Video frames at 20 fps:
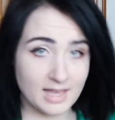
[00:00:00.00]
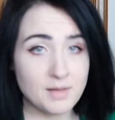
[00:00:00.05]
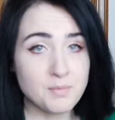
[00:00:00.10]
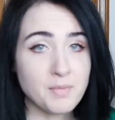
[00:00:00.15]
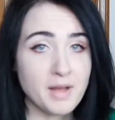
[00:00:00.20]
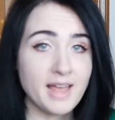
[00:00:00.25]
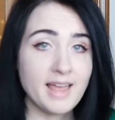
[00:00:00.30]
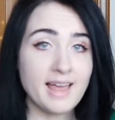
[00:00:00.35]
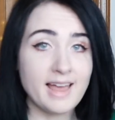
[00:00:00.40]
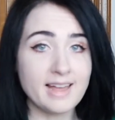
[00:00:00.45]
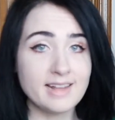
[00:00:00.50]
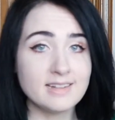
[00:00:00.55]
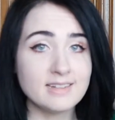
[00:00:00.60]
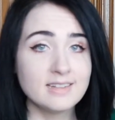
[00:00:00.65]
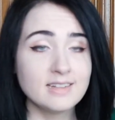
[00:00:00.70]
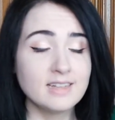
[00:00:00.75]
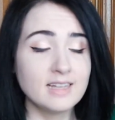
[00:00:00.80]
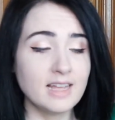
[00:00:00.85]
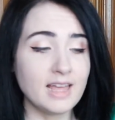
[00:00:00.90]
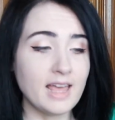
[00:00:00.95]
in my head.
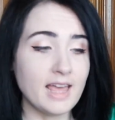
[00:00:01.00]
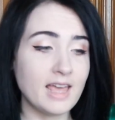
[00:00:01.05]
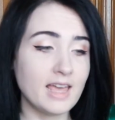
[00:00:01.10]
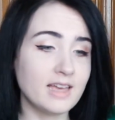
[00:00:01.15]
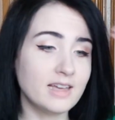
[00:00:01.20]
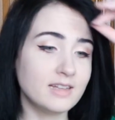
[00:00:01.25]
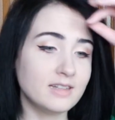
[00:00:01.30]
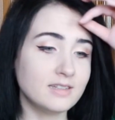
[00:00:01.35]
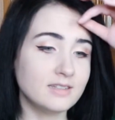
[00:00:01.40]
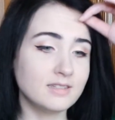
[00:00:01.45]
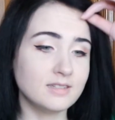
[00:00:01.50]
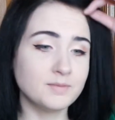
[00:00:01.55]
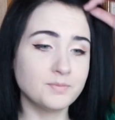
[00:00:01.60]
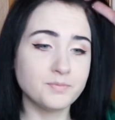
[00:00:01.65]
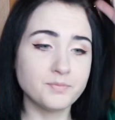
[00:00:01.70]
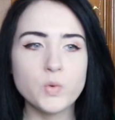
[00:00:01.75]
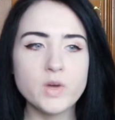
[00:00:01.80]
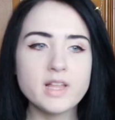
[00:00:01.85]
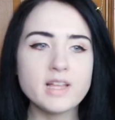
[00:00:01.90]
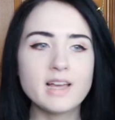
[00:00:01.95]
And
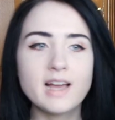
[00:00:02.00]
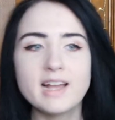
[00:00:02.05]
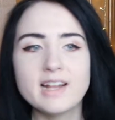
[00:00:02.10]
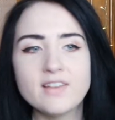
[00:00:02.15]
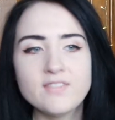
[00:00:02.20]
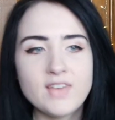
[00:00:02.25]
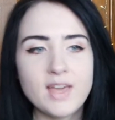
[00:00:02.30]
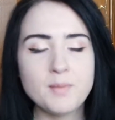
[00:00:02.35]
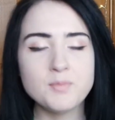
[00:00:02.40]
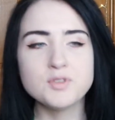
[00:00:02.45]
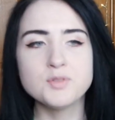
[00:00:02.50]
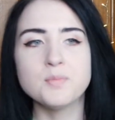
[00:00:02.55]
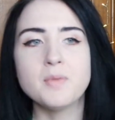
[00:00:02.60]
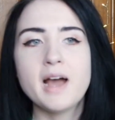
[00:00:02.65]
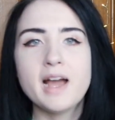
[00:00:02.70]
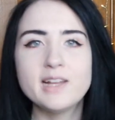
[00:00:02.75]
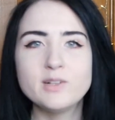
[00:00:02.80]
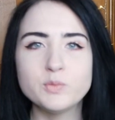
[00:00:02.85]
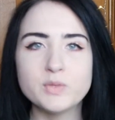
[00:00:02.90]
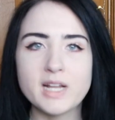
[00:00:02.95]
what kind of came to
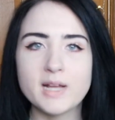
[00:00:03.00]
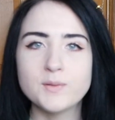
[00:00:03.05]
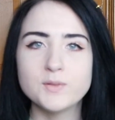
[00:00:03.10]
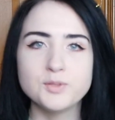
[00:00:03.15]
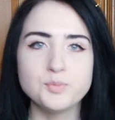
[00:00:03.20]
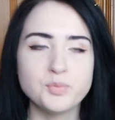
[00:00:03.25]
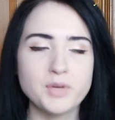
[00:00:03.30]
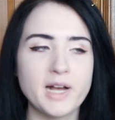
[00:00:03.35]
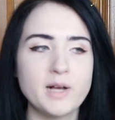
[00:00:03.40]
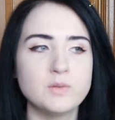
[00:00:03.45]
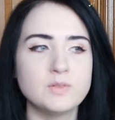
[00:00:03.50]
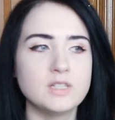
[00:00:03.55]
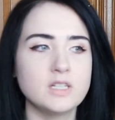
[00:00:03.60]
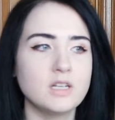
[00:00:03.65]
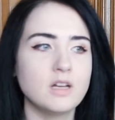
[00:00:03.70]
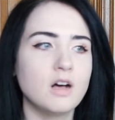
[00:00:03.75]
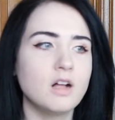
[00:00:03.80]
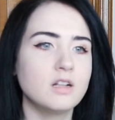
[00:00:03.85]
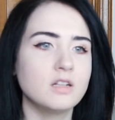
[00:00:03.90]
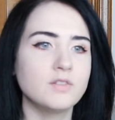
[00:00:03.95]
mind when I was
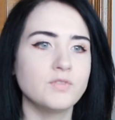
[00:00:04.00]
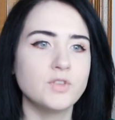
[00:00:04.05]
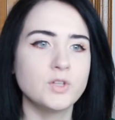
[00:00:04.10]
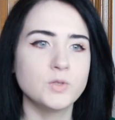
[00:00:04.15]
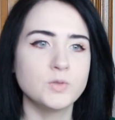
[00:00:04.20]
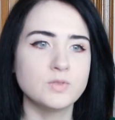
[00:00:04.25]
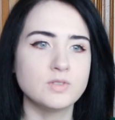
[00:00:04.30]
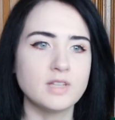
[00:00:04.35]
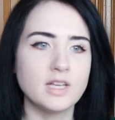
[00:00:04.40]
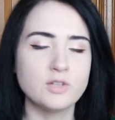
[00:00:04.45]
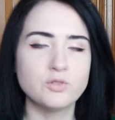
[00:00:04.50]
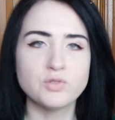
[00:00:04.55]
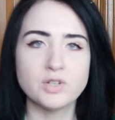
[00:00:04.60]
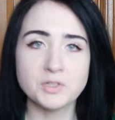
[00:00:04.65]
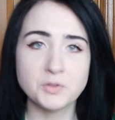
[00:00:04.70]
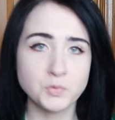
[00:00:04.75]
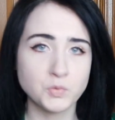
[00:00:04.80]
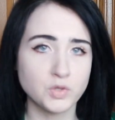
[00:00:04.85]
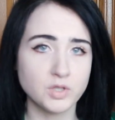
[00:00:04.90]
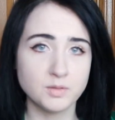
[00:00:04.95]
browsing all of those like
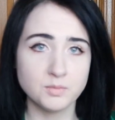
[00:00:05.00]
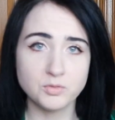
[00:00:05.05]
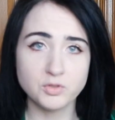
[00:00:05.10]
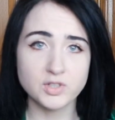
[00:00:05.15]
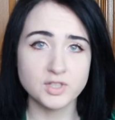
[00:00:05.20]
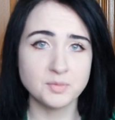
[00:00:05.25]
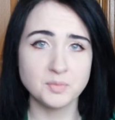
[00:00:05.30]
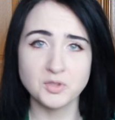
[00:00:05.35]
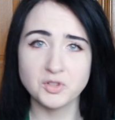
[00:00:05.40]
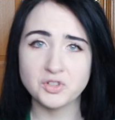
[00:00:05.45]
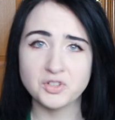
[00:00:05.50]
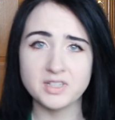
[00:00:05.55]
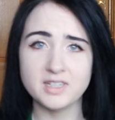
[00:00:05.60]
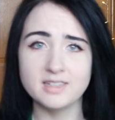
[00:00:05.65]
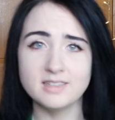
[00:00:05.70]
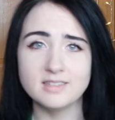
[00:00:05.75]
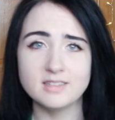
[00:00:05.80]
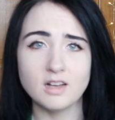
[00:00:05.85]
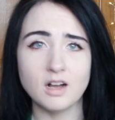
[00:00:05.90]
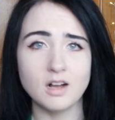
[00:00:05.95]
dress form Christmas
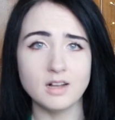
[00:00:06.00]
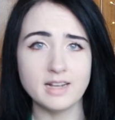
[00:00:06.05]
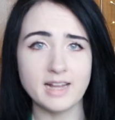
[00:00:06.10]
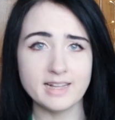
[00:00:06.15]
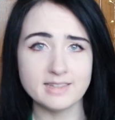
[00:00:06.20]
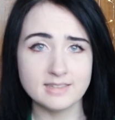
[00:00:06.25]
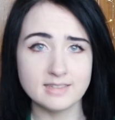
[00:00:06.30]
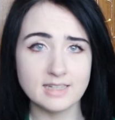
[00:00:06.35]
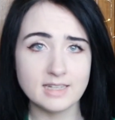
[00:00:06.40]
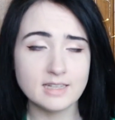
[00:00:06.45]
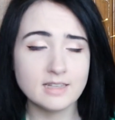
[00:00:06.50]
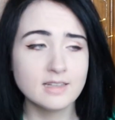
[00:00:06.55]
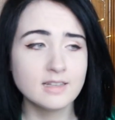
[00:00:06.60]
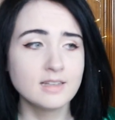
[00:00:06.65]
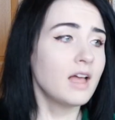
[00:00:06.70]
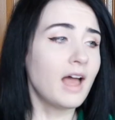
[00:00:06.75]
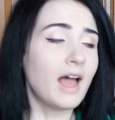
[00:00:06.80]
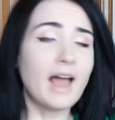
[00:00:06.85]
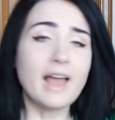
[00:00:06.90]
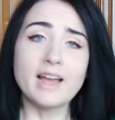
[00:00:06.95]
trees on Etsy.
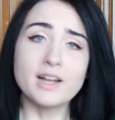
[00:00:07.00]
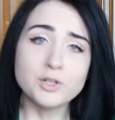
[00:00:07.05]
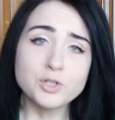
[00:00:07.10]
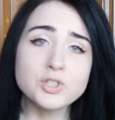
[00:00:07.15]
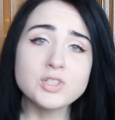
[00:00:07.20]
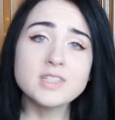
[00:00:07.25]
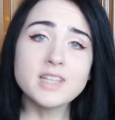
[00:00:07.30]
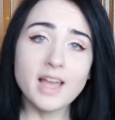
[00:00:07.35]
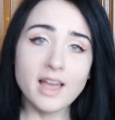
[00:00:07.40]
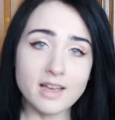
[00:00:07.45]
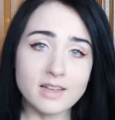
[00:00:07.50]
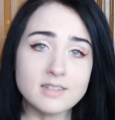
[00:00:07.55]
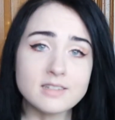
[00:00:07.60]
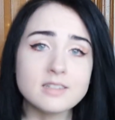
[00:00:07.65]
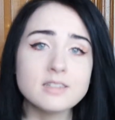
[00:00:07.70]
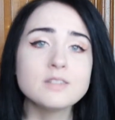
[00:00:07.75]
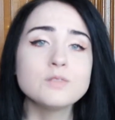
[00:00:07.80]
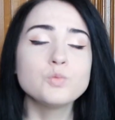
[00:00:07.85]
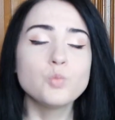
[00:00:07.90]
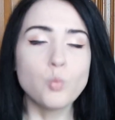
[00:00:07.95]
I
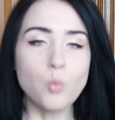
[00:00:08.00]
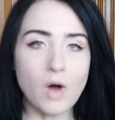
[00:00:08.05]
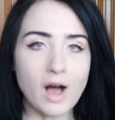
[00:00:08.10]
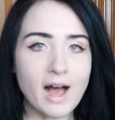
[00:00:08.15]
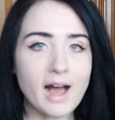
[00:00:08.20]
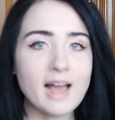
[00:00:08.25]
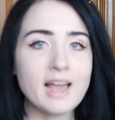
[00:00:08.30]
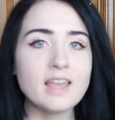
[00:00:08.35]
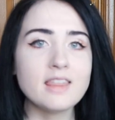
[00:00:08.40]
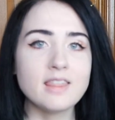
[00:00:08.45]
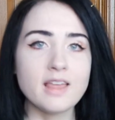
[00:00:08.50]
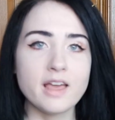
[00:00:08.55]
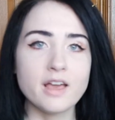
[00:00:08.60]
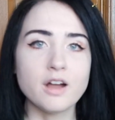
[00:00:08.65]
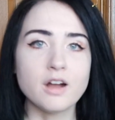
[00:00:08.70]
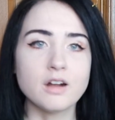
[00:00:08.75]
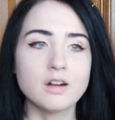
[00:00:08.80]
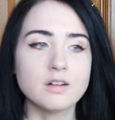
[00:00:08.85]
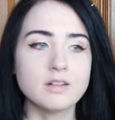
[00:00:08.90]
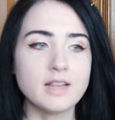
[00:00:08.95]
understand why
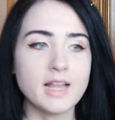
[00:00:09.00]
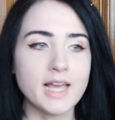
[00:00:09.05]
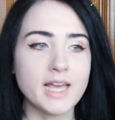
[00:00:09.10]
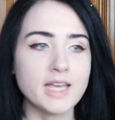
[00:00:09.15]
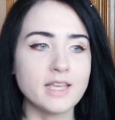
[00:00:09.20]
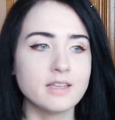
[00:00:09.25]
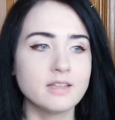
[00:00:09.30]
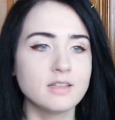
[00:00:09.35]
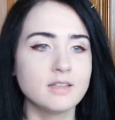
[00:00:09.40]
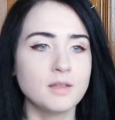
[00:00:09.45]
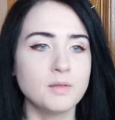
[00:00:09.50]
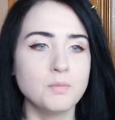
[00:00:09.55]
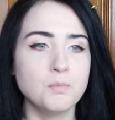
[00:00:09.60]
they are like